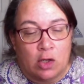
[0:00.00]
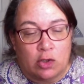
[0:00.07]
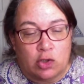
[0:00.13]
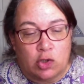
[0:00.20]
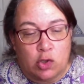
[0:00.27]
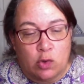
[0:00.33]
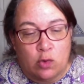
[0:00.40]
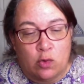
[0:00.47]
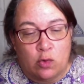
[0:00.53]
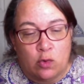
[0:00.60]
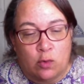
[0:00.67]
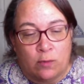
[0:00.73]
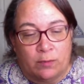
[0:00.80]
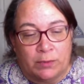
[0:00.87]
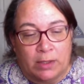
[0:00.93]

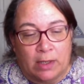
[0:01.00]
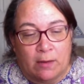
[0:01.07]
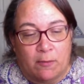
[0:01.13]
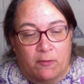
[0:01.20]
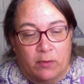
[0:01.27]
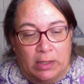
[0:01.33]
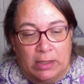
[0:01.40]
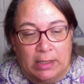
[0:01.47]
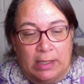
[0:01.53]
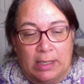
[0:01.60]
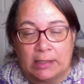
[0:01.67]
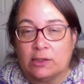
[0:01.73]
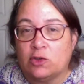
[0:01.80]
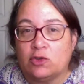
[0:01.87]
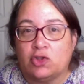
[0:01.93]
to feeling a
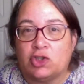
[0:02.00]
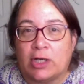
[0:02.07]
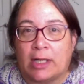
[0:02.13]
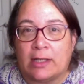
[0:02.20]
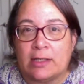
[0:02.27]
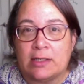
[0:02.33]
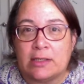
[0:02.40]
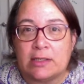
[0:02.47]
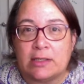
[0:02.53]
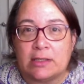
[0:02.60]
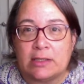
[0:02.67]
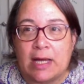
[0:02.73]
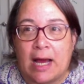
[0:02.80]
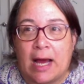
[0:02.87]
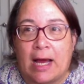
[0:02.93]
little jealous
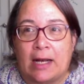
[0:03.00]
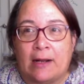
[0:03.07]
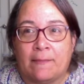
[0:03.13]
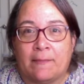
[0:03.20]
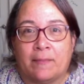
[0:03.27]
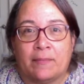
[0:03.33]
that